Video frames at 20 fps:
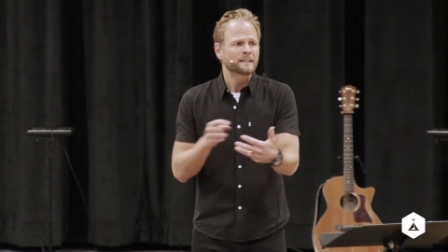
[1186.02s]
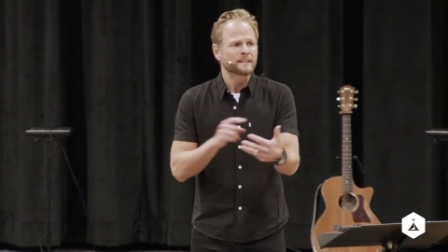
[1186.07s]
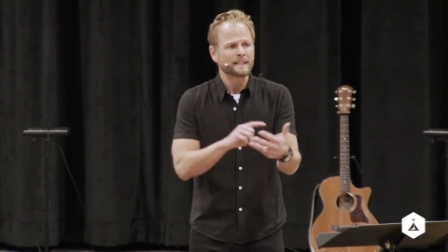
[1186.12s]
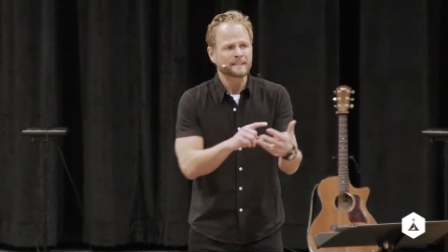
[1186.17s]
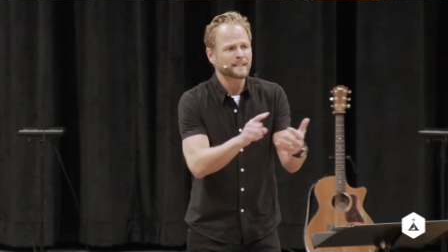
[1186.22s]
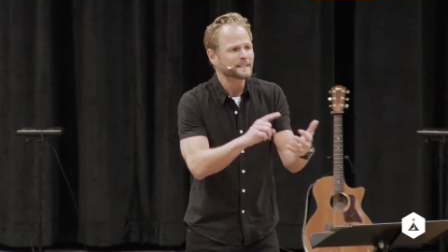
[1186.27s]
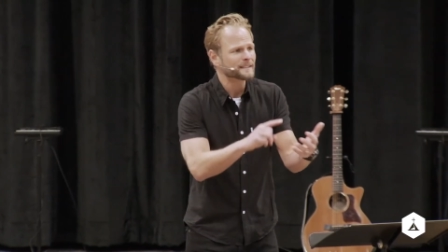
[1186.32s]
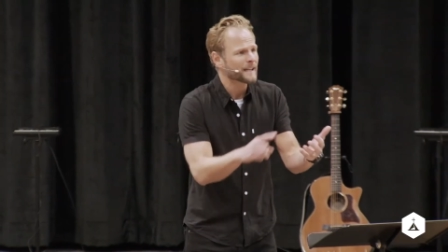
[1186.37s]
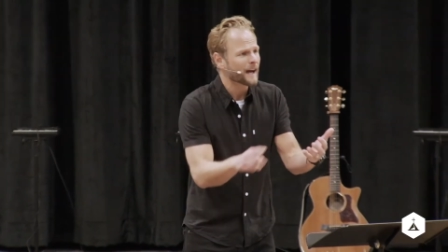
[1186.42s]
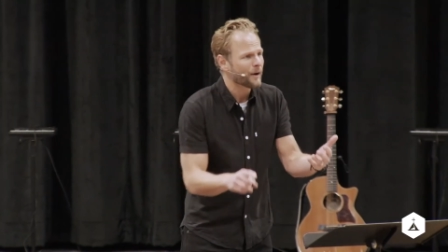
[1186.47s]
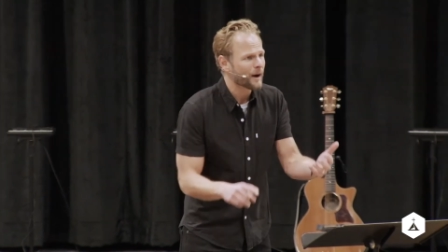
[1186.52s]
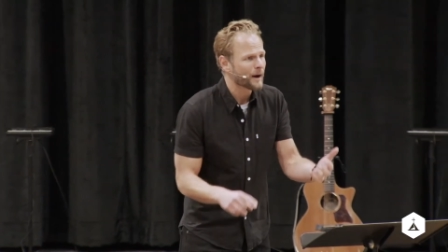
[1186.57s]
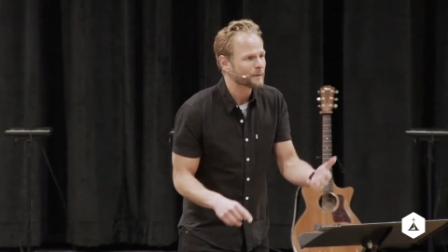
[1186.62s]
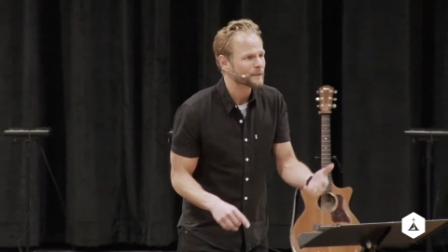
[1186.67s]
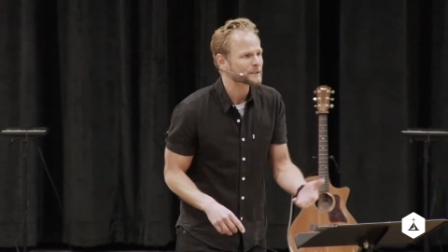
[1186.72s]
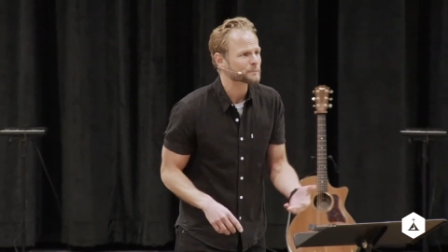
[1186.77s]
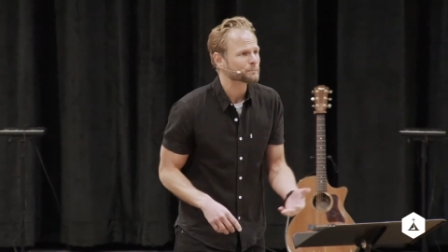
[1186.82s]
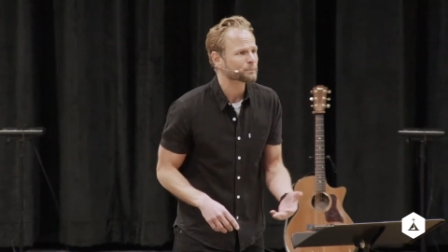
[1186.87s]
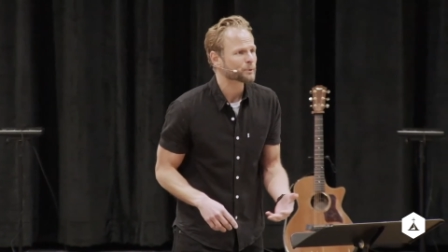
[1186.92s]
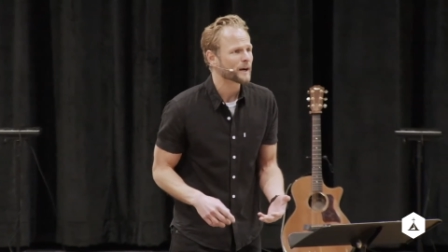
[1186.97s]
this is how I
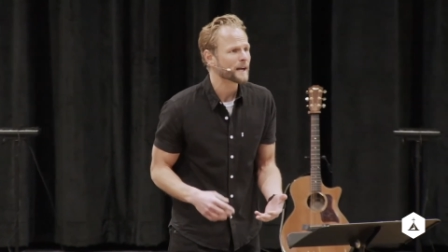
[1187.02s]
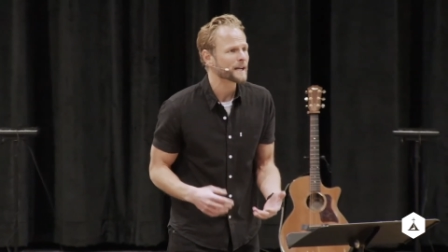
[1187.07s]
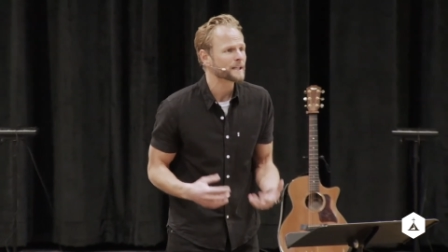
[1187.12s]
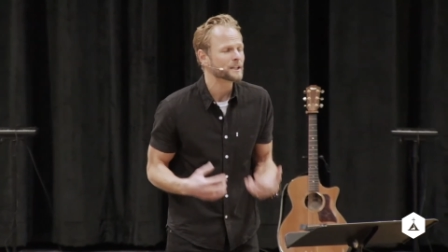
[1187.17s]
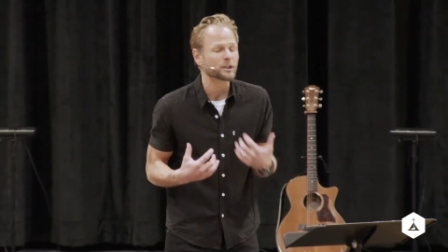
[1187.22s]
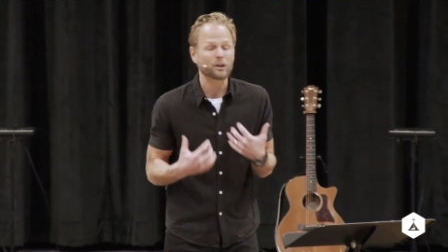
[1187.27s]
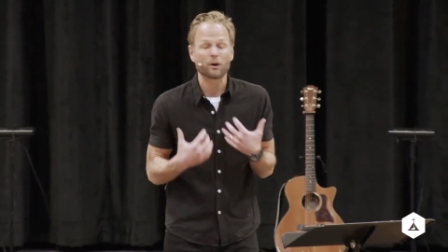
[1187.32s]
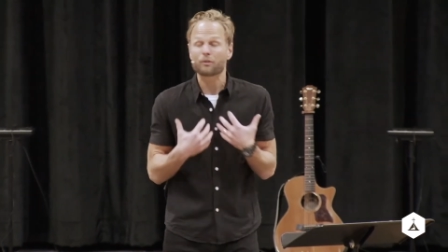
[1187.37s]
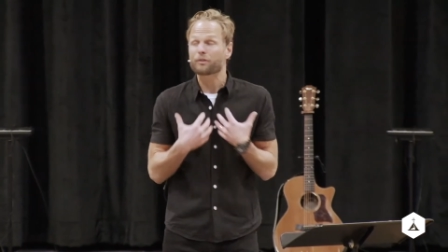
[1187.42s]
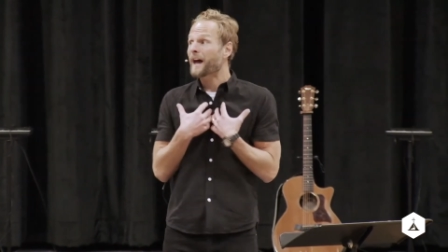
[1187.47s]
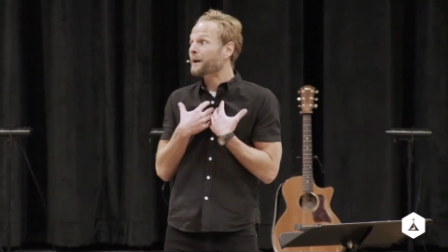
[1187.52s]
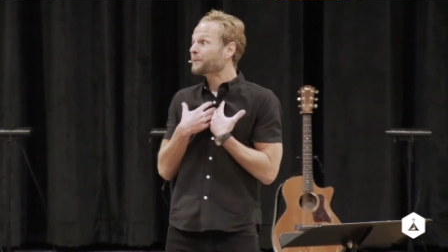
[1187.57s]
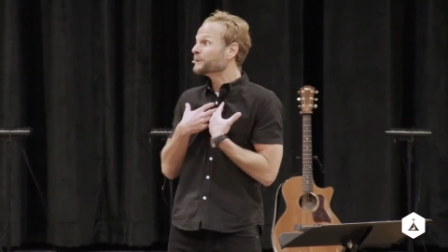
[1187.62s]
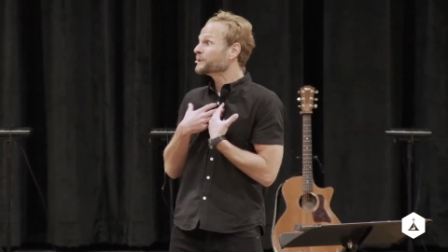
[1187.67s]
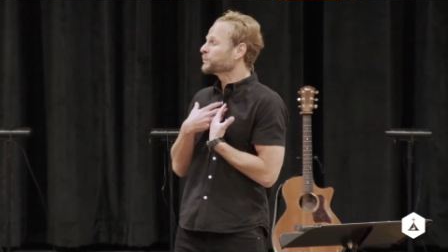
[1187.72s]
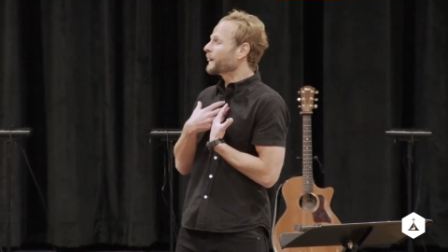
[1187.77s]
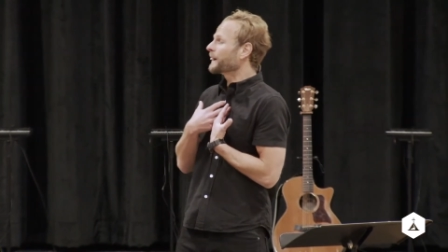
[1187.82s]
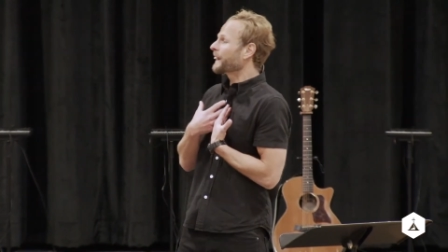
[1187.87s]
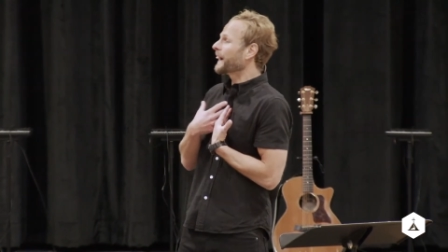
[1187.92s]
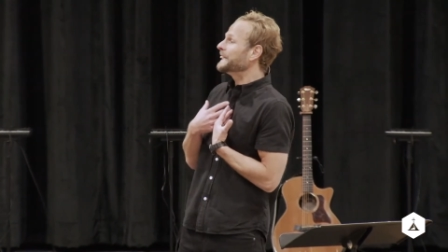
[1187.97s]
was praying. And you go, that
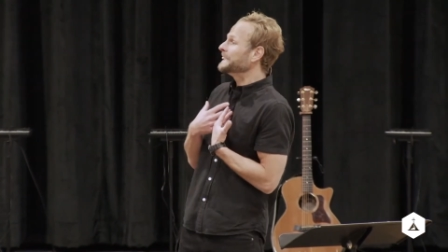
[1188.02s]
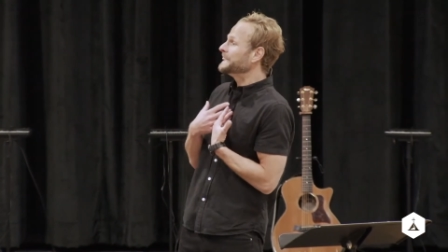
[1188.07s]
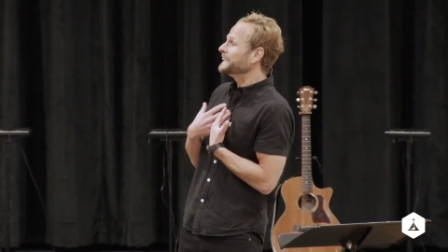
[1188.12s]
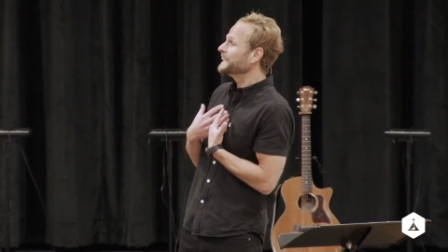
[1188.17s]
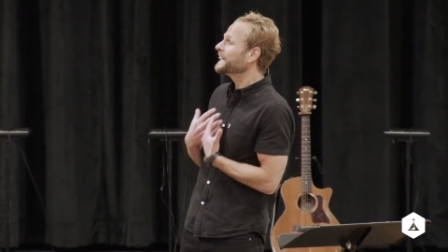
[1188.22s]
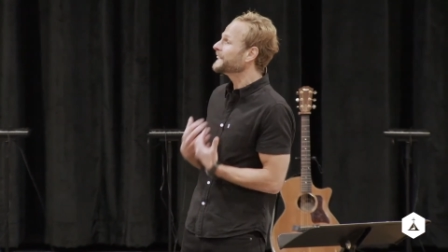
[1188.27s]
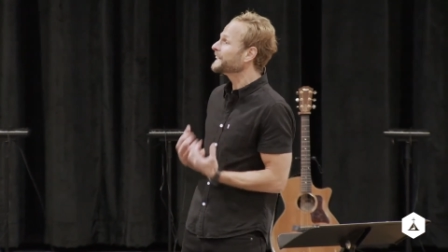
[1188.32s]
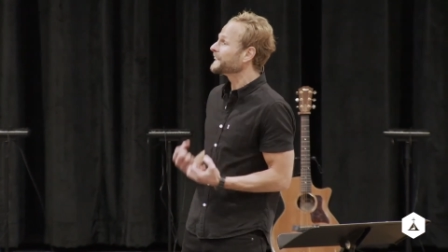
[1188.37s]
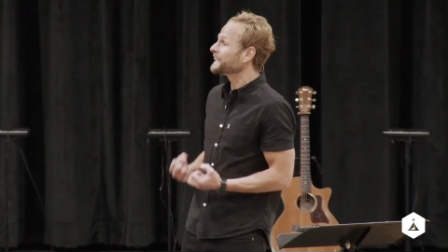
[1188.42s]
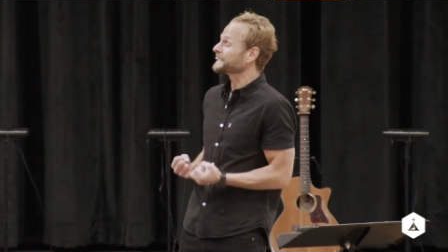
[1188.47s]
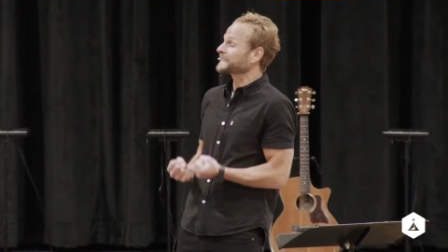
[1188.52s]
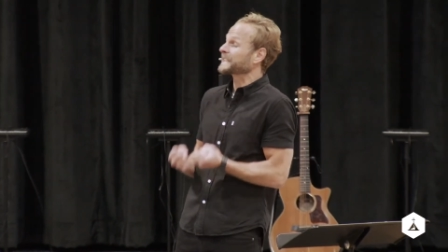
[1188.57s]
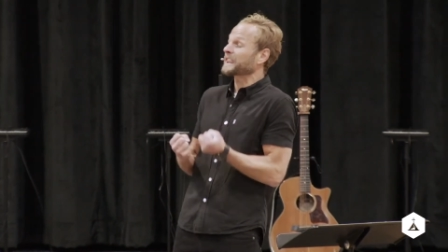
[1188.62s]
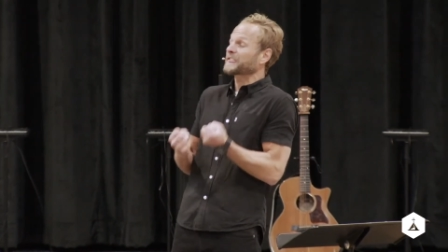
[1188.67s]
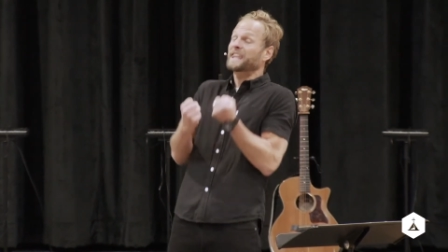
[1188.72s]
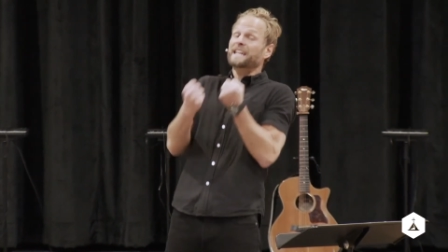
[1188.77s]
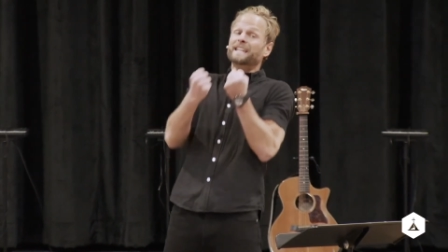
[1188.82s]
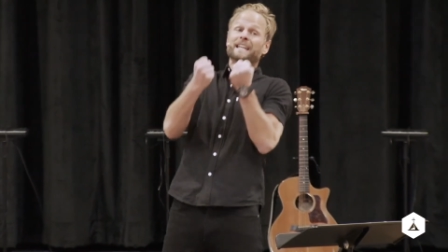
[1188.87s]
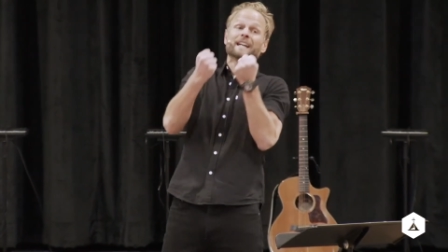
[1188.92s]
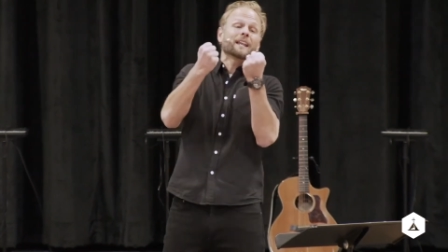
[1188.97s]
was what I needed. It's the
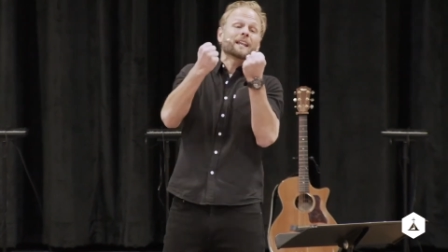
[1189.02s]
thing that